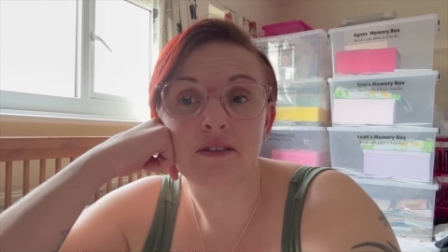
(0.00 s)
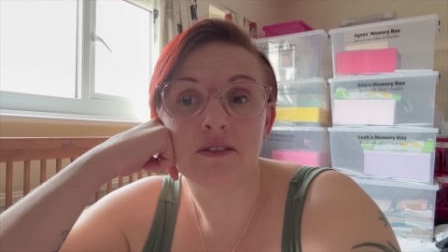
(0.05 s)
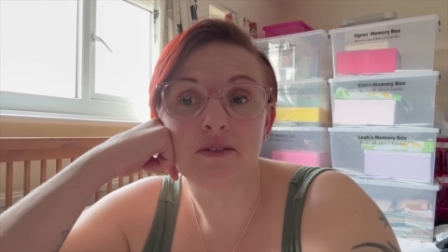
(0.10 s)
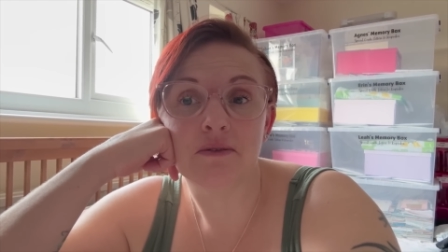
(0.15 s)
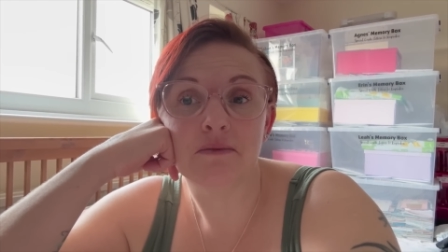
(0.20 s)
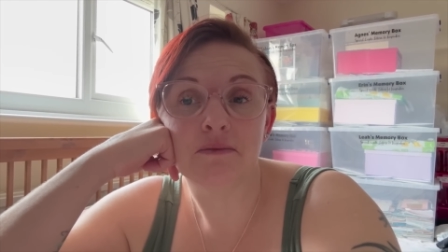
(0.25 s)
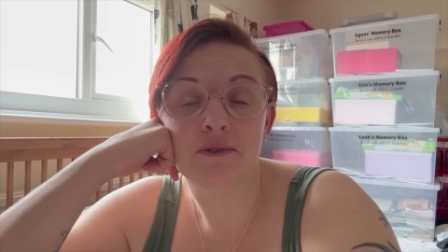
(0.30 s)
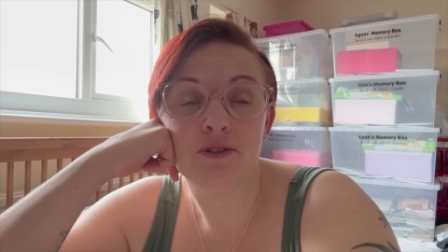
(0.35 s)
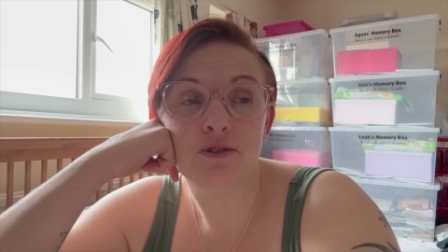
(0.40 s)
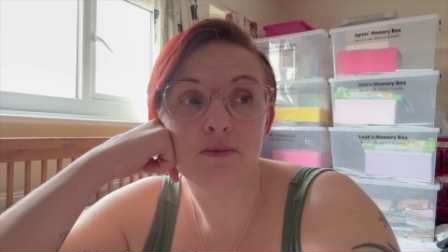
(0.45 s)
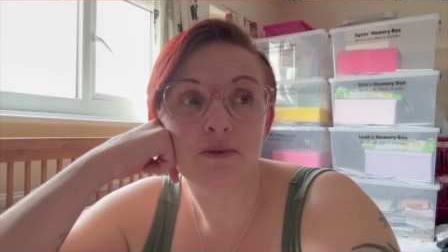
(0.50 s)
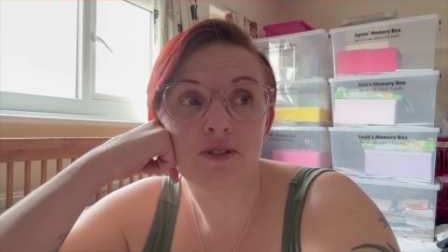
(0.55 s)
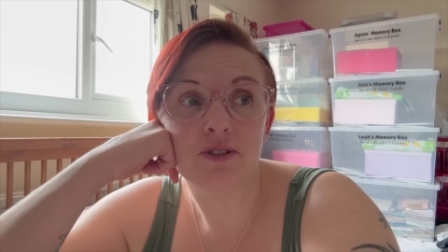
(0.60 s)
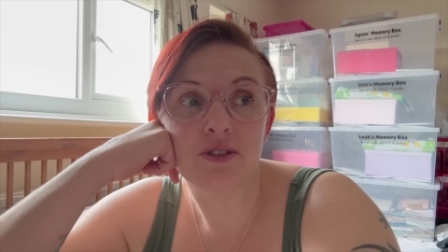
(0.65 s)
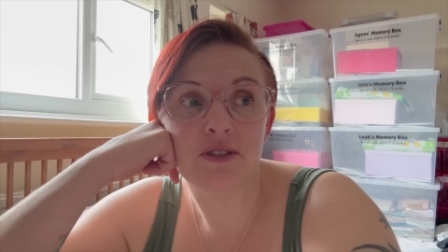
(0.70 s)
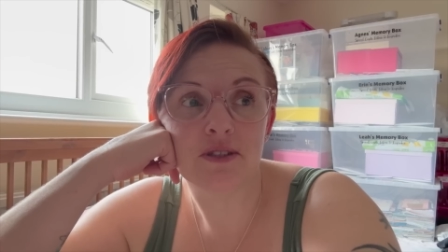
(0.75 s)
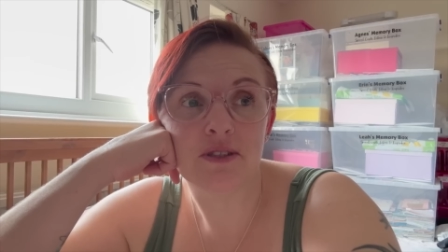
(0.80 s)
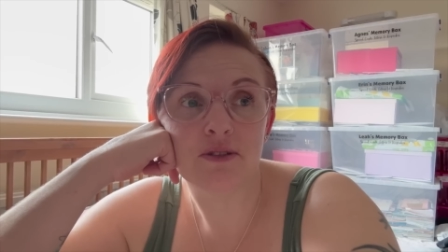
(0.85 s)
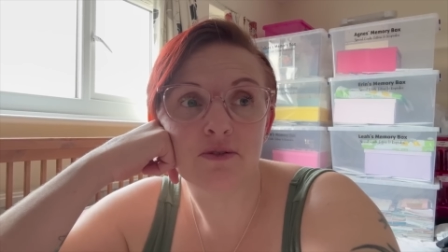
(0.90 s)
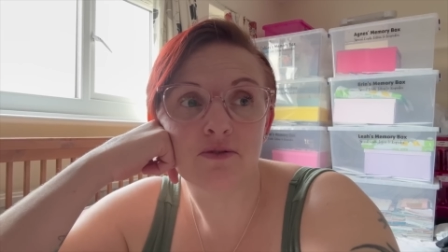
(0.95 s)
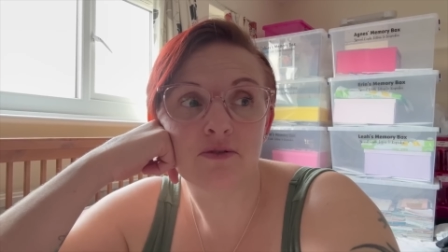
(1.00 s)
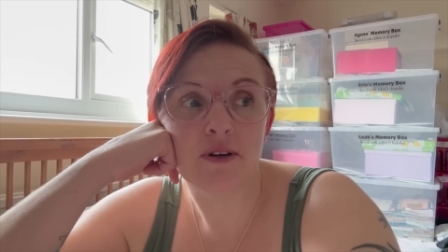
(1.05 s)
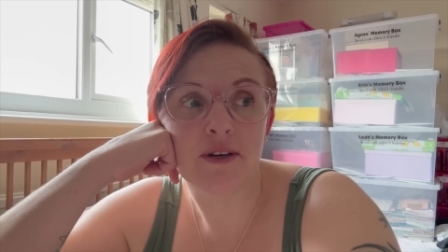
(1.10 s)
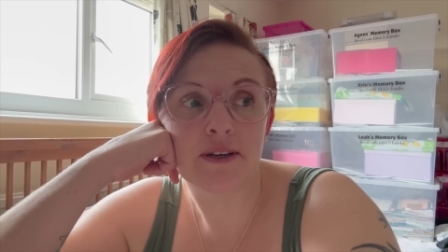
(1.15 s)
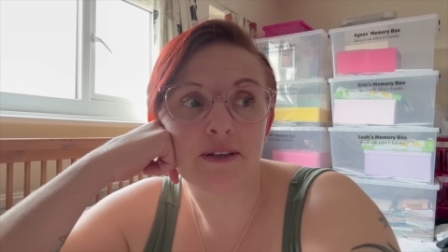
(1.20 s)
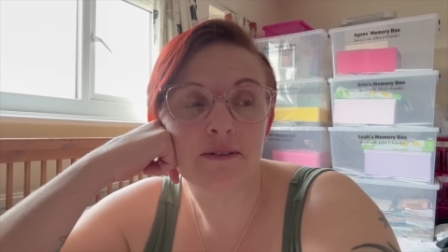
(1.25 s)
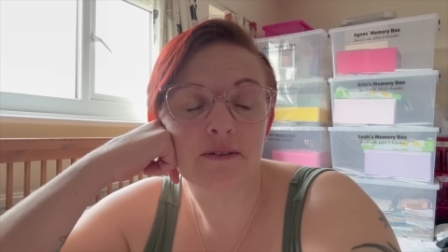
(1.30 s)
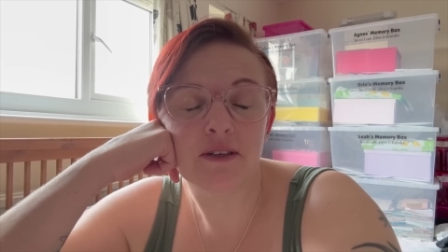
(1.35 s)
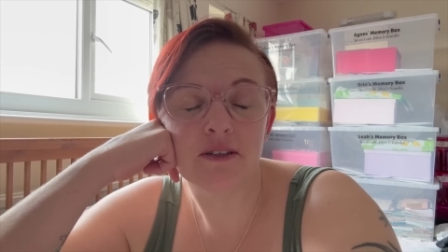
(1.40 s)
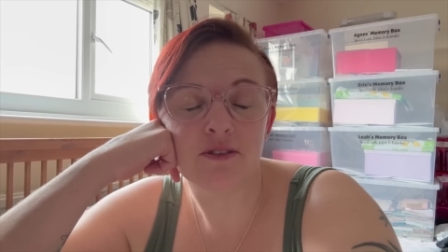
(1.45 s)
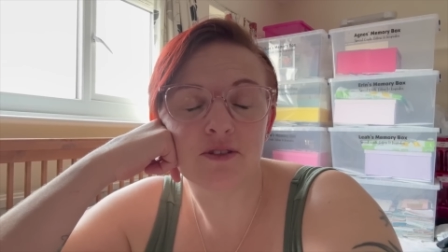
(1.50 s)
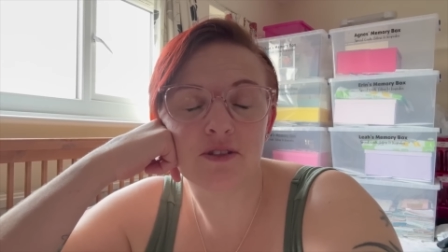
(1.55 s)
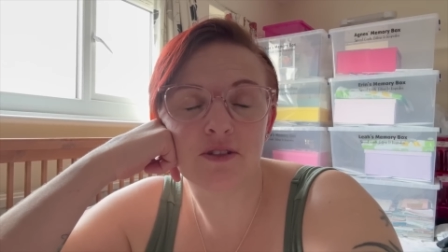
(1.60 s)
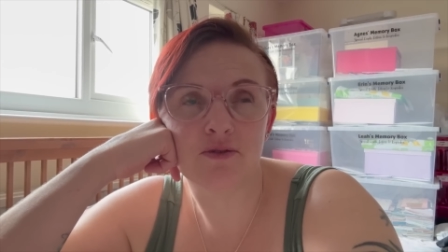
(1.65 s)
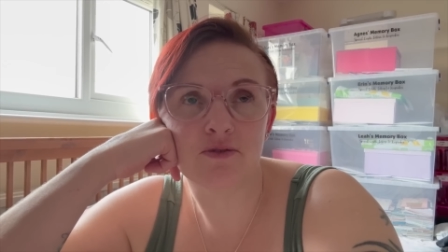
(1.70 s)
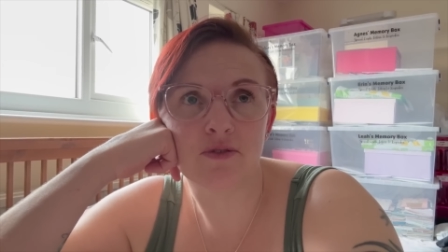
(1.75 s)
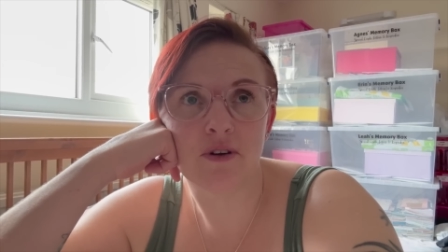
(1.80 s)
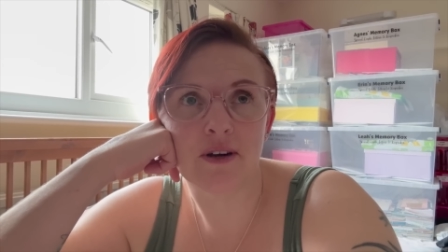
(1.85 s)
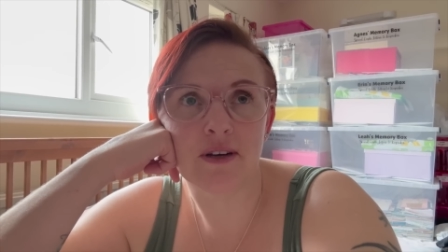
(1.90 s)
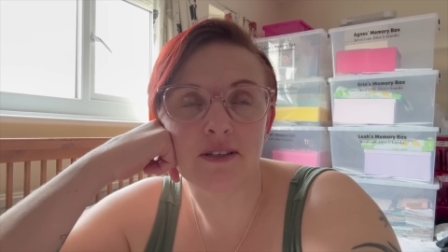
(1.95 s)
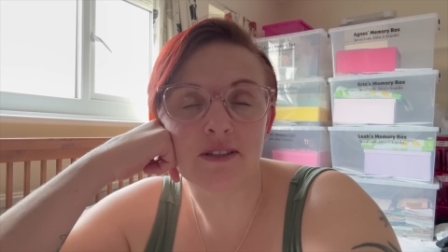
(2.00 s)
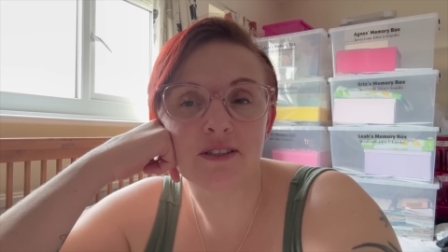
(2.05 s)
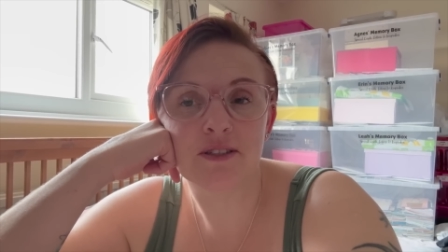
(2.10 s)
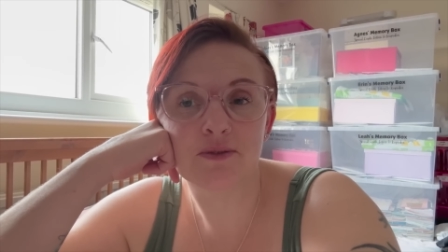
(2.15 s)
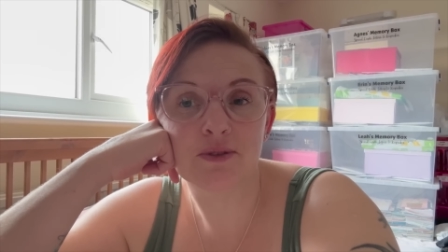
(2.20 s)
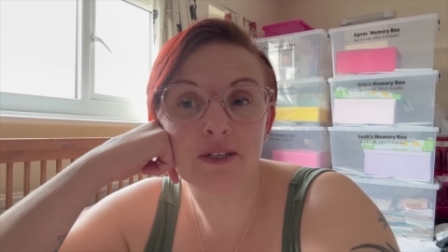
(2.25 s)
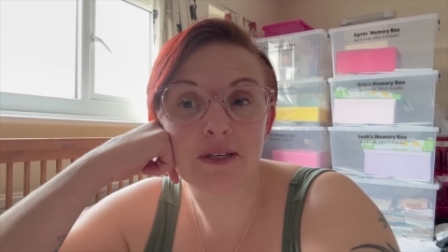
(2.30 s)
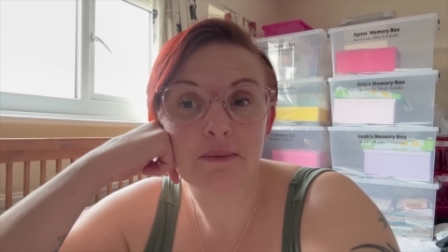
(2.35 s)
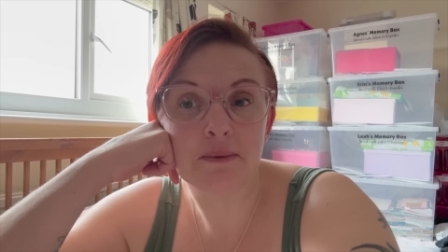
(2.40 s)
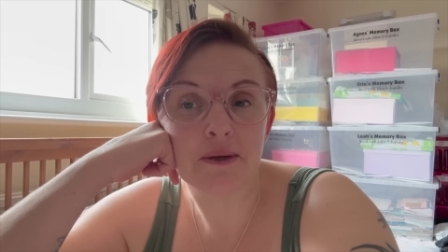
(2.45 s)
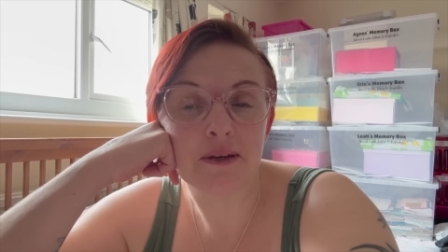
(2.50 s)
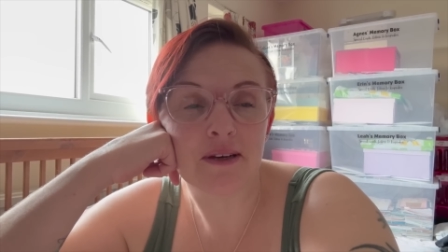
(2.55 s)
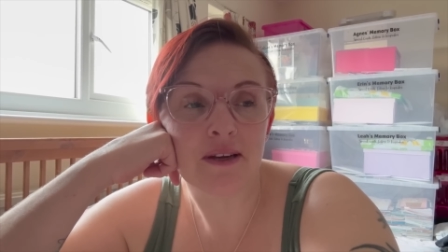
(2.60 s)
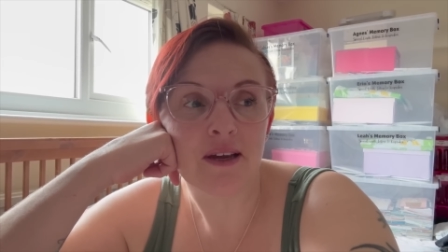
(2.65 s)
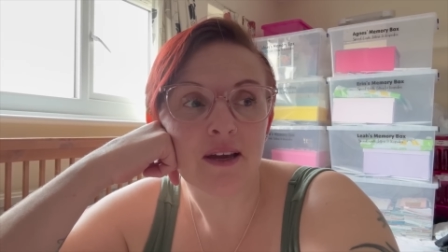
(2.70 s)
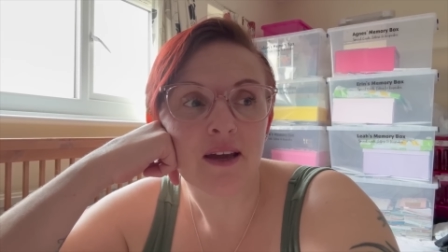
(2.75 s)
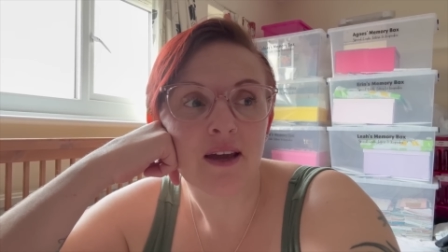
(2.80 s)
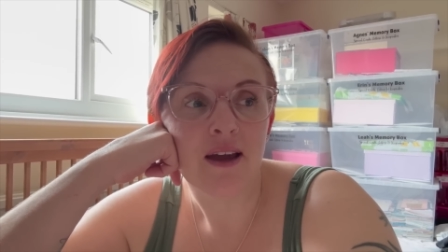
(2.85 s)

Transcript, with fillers: so I'm assuming she's still crying. Oh, still crying, still sleeping.